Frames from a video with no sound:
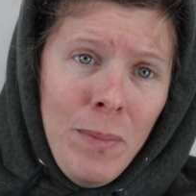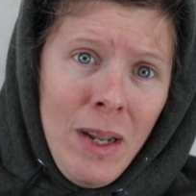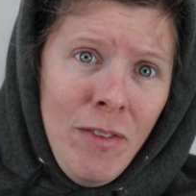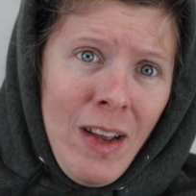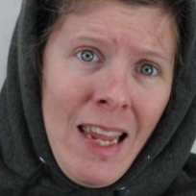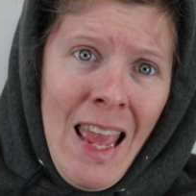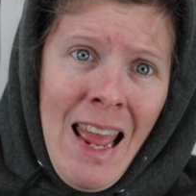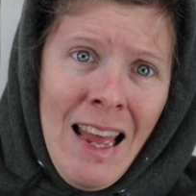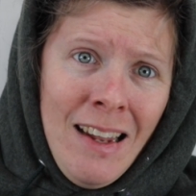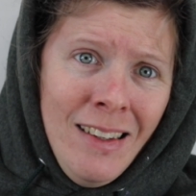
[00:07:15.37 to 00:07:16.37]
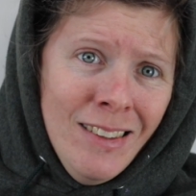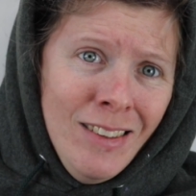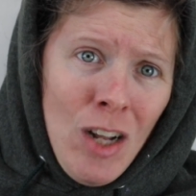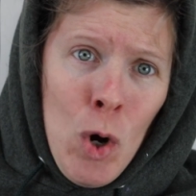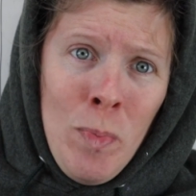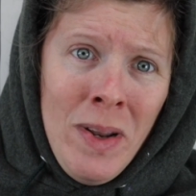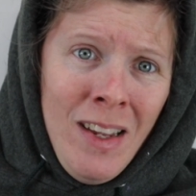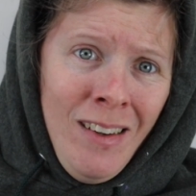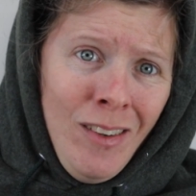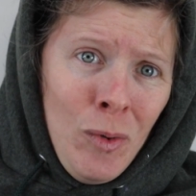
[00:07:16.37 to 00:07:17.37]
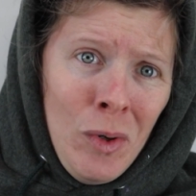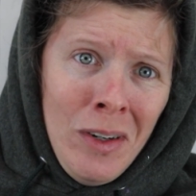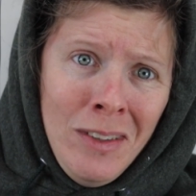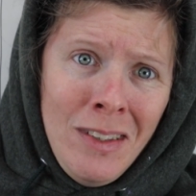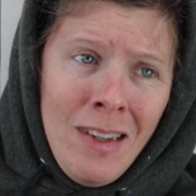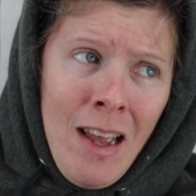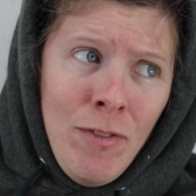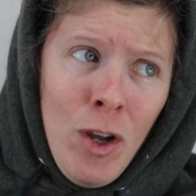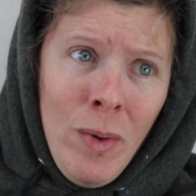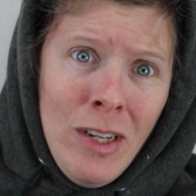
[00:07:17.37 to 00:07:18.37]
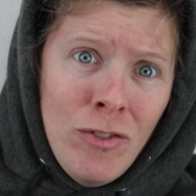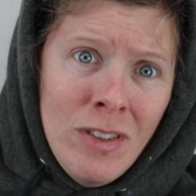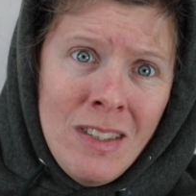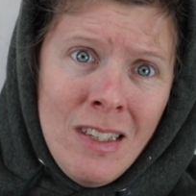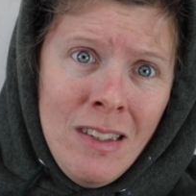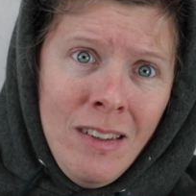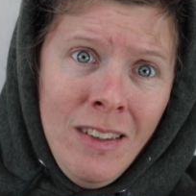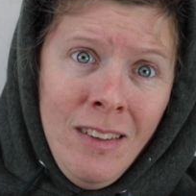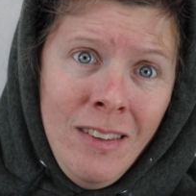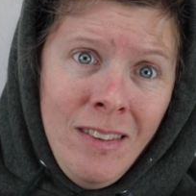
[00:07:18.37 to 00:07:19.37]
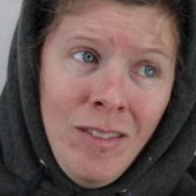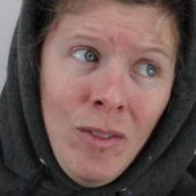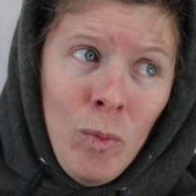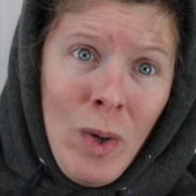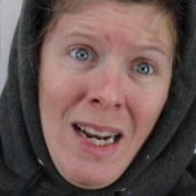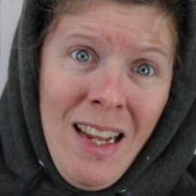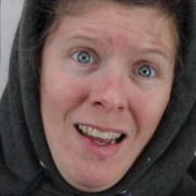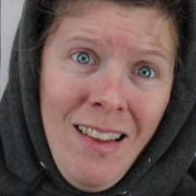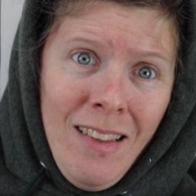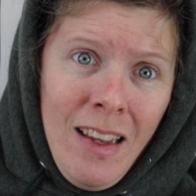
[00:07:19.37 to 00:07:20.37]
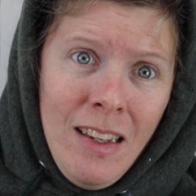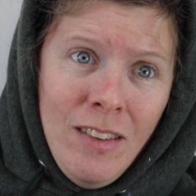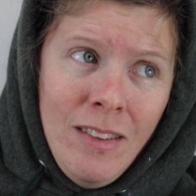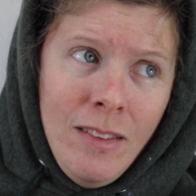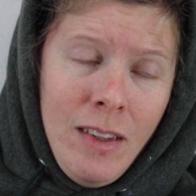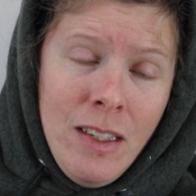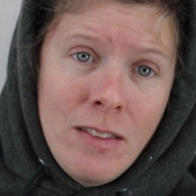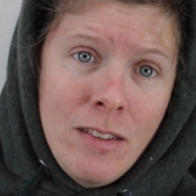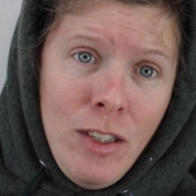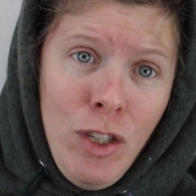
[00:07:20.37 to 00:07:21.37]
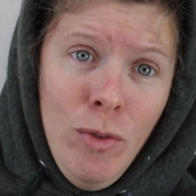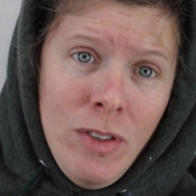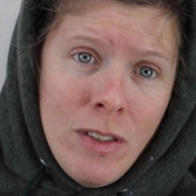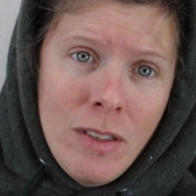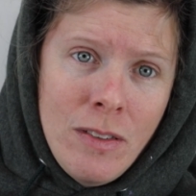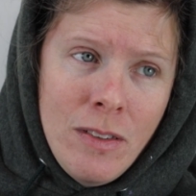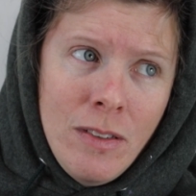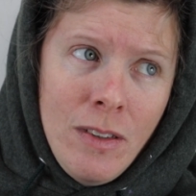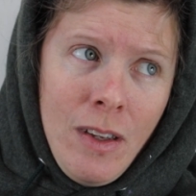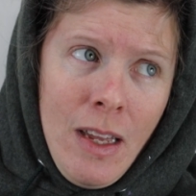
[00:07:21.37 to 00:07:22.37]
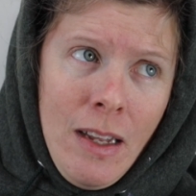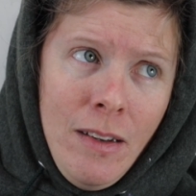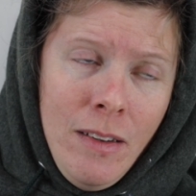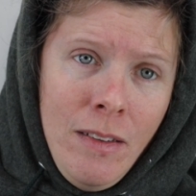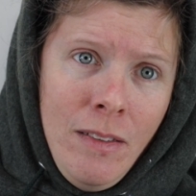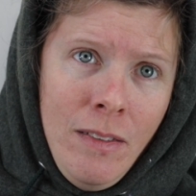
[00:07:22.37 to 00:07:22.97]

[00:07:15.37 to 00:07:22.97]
but if I can't open it or have no interest in reading it, it is useless. And